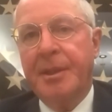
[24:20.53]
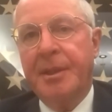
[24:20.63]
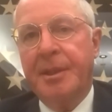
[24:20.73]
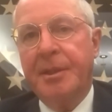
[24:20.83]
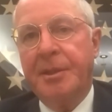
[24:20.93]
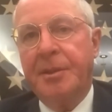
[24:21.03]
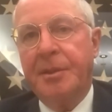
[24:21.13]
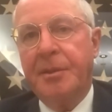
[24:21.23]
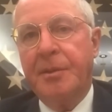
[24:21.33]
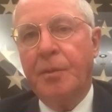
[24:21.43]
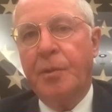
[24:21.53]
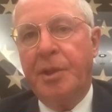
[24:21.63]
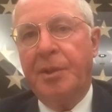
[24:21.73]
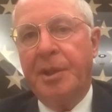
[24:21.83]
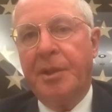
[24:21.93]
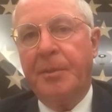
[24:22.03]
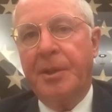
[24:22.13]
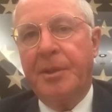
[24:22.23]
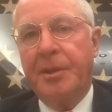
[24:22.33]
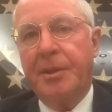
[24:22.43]
Uh, do, what do you think
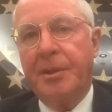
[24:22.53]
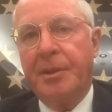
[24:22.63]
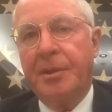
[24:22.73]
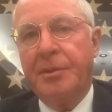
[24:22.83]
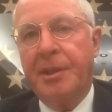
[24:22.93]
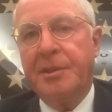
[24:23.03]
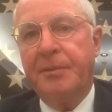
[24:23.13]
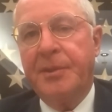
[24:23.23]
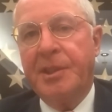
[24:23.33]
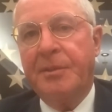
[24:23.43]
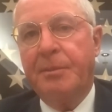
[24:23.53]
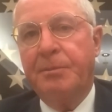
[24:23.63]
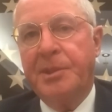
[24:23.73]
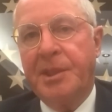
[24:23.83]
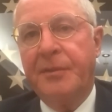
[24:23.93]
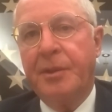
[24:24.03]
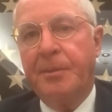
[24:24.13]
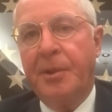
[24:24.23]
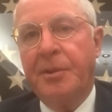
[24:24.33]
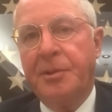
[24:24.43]
about the uh, Trans-Pacific
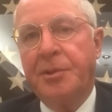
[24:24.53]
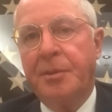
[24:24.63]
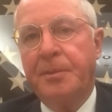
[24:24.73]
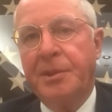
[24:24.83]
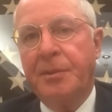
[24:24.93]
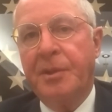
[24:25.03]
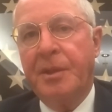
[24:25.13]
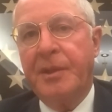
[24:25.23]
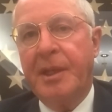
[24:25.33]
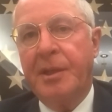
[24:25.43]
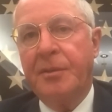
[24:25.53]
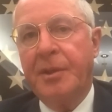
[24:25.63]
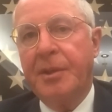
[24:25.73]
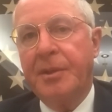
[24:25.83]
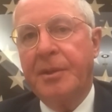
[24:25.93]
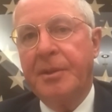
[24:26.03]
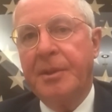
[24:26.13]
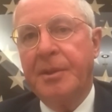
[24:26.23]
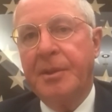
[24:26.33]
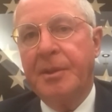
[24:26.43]
Partnership as a way of countering
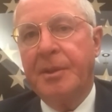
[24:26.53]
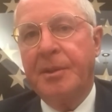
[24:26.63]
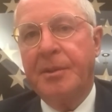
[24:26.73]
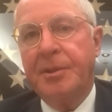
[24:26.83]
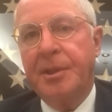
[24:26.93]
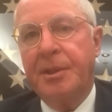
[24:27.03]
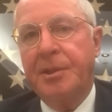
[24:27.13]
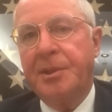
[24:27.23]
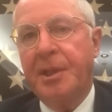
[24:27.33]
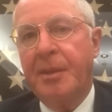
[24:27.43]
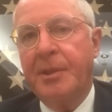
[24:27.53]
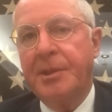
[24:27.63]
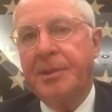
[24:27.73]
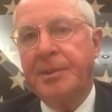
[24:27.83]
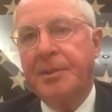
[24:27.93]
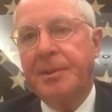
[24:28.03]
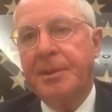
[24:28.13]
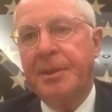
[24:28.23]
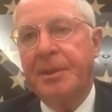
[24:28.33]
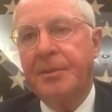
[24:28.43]
uh, Chinese dominance
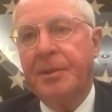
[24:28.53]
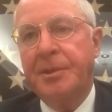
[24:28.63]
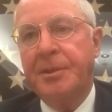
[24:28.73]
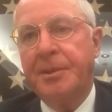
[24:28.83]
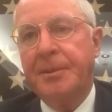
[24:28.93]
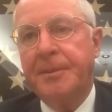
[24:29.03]
in the region?